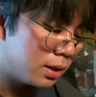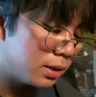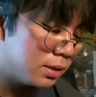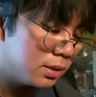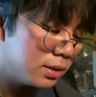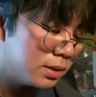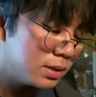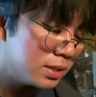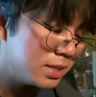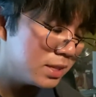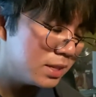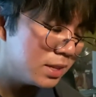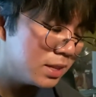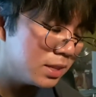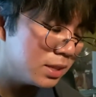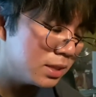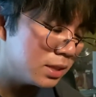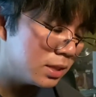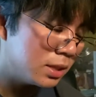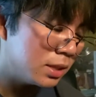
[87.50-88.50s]
There's
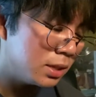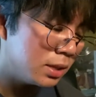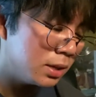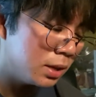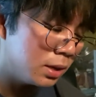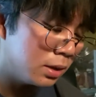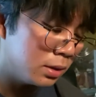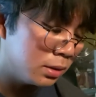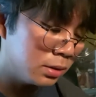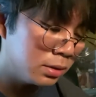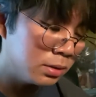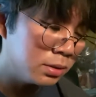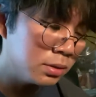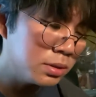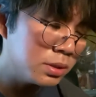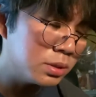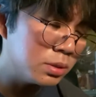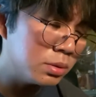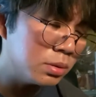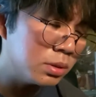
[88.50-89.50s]
nothing
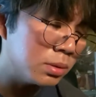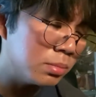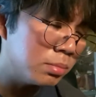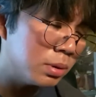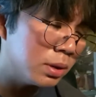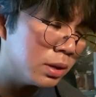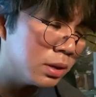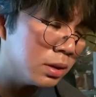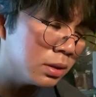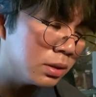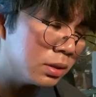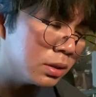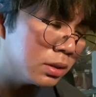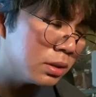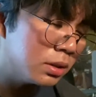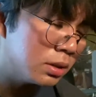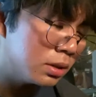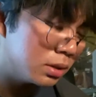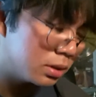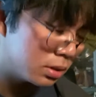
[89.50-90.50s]
else to
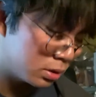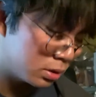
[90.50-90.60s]
compare